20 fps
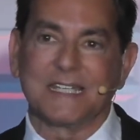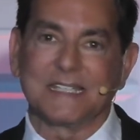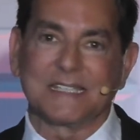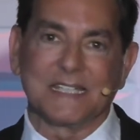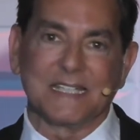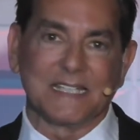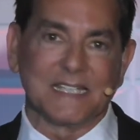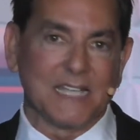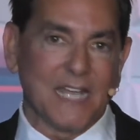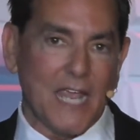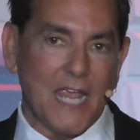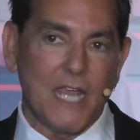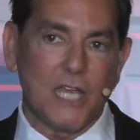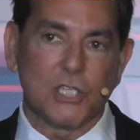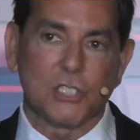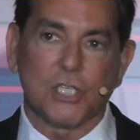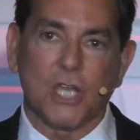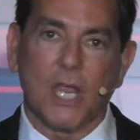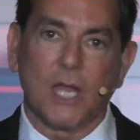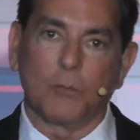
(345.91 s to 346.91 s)
is
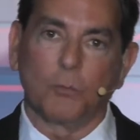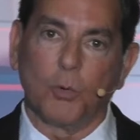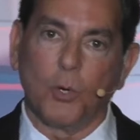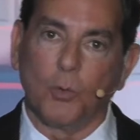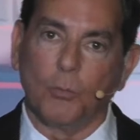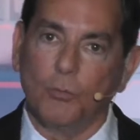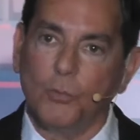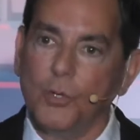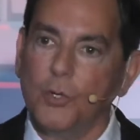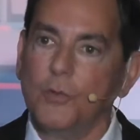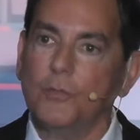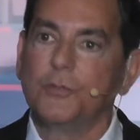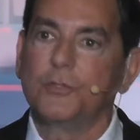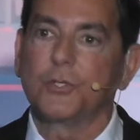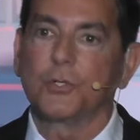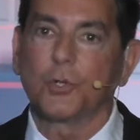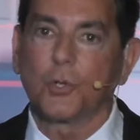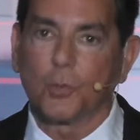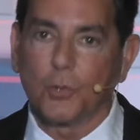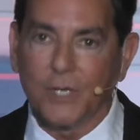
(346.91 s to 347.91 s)
engaged and will move
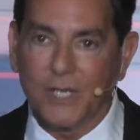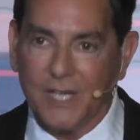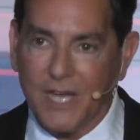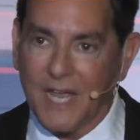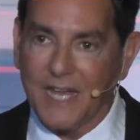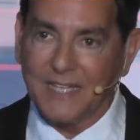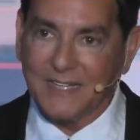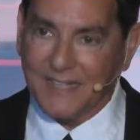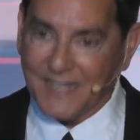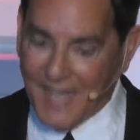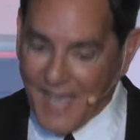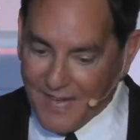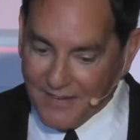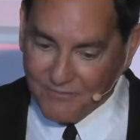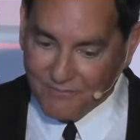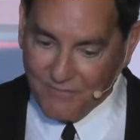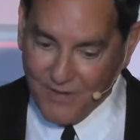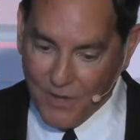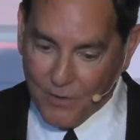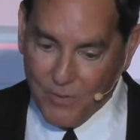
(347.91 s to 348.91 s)
to create
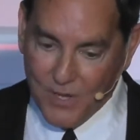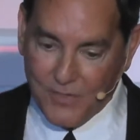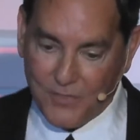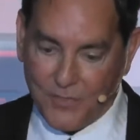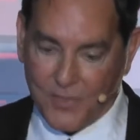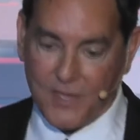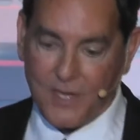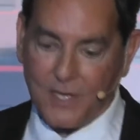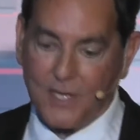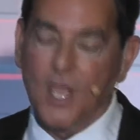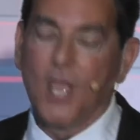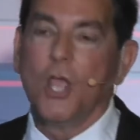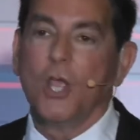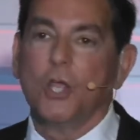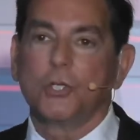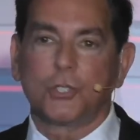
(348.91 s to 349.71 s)
that very thing,